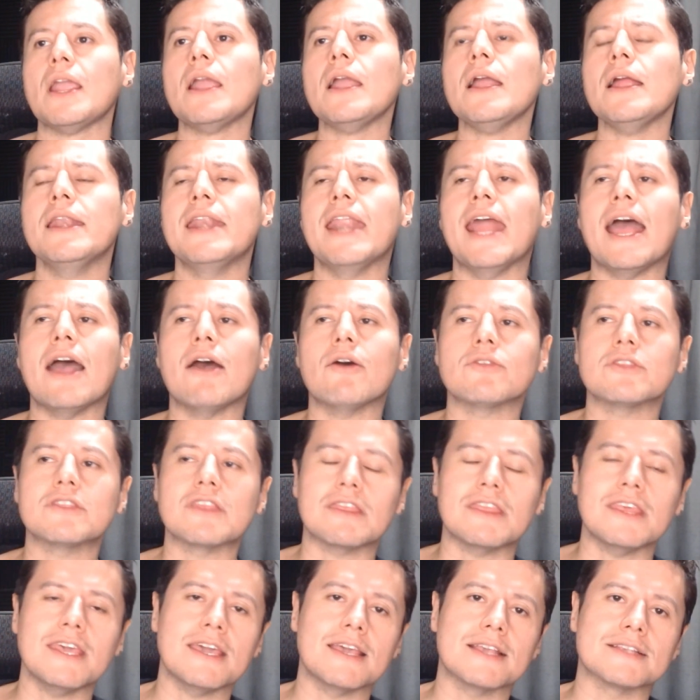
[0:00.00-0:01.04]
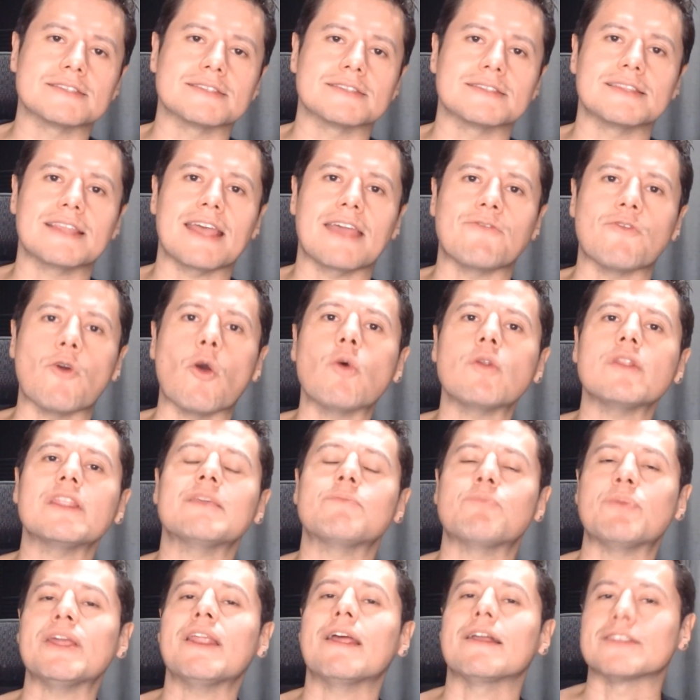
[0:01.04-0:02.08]
Now, the thing is, they've only
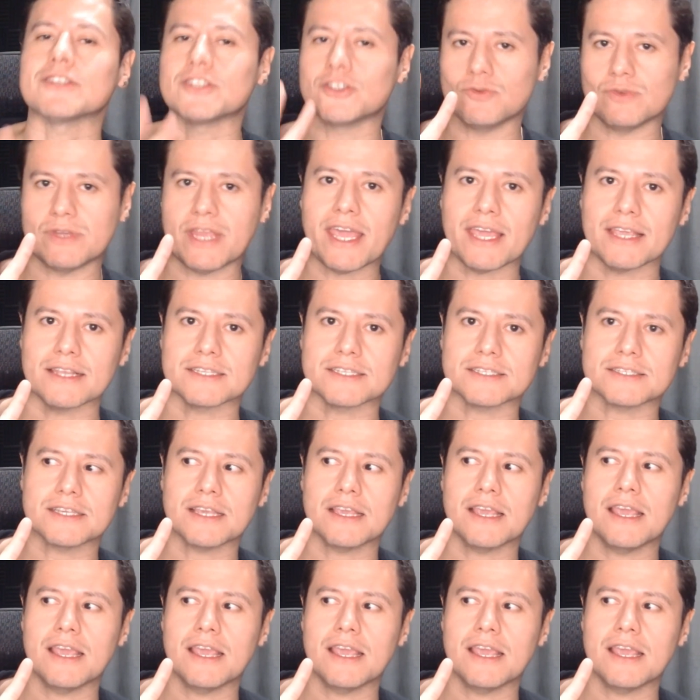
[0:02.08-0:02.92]
been on two dates.